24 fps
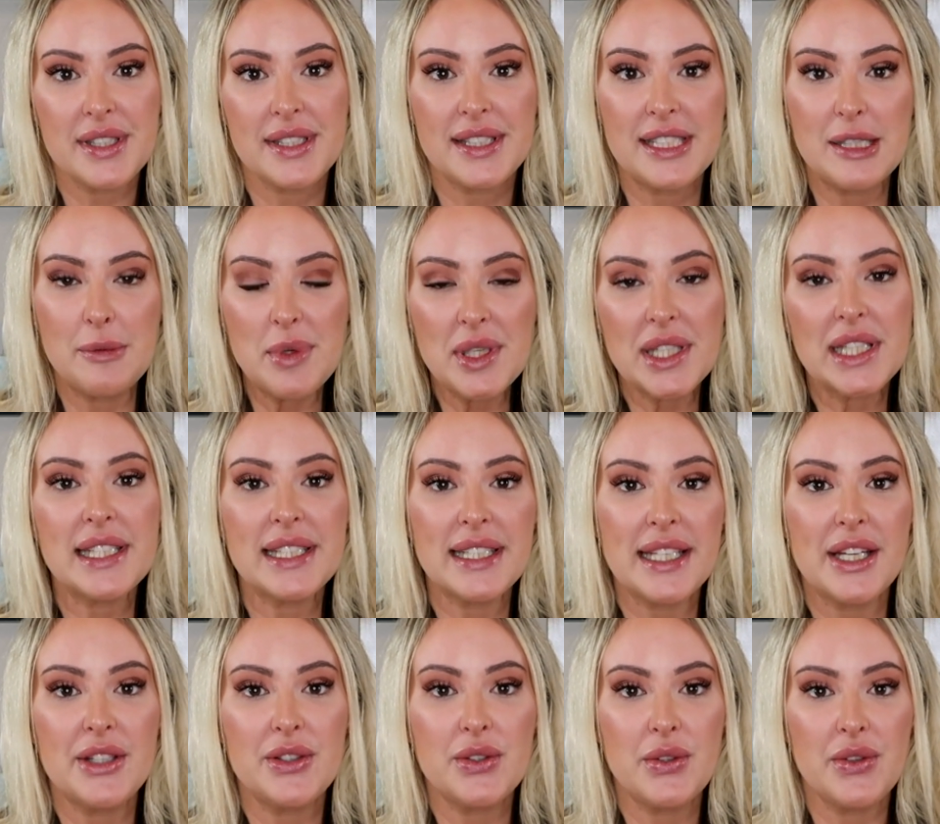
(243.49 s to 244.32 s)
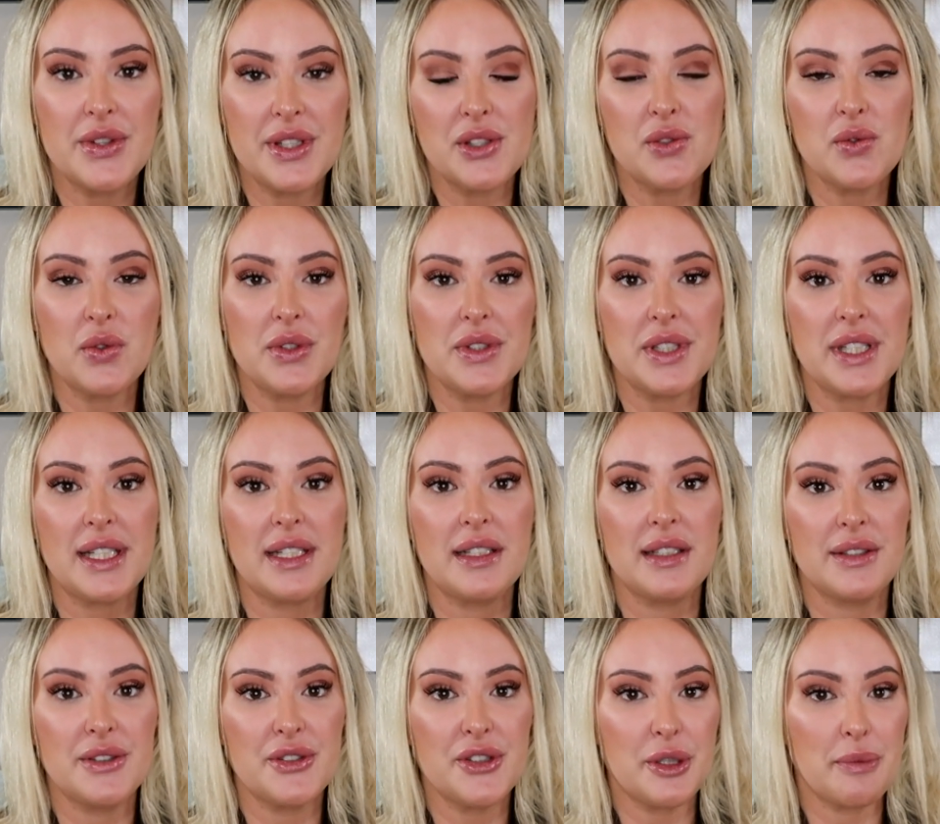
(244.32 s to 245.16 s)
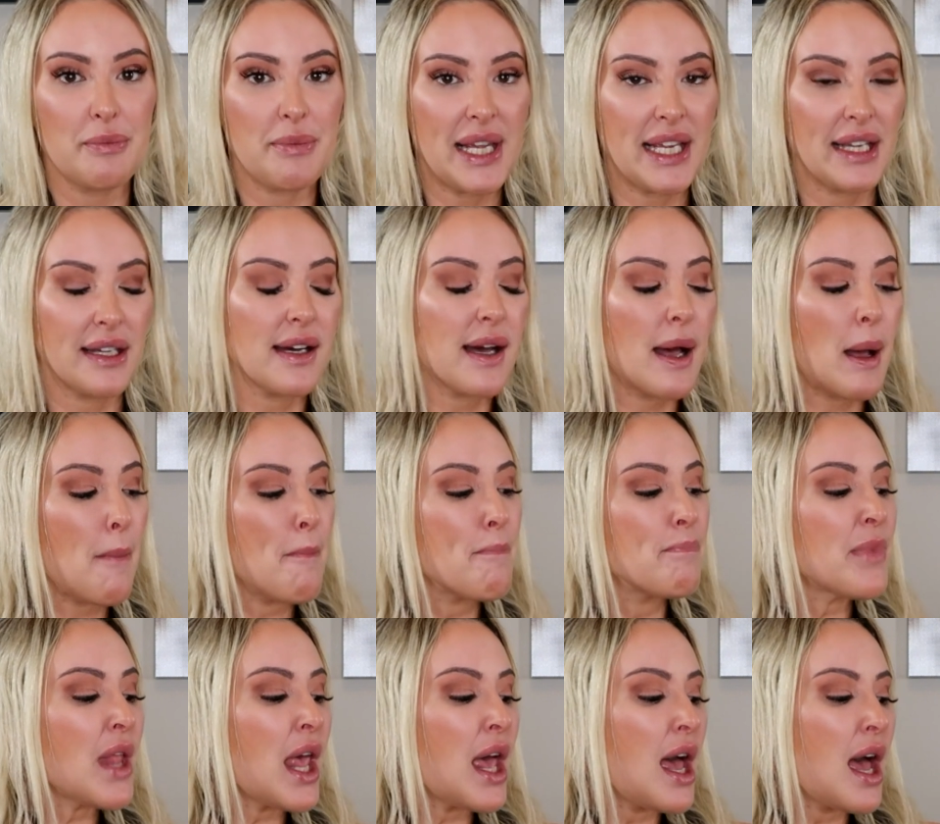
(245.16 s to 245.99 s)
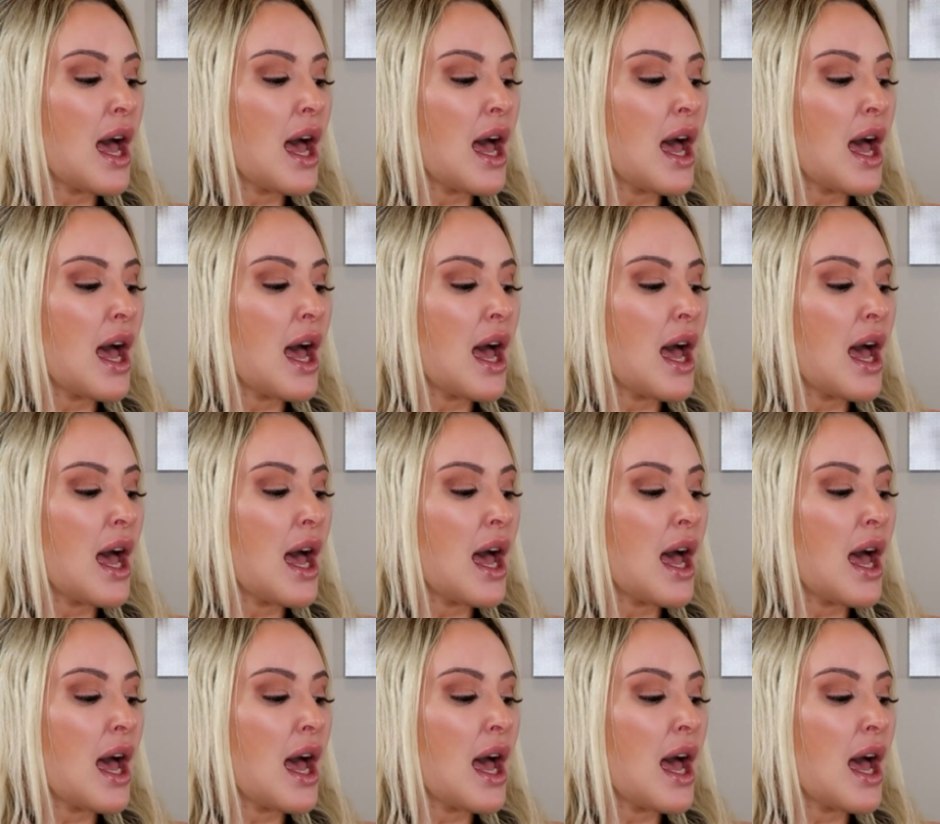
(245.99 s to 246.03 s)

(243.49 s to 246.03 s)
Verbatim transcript: because typically I do this routine under makeup,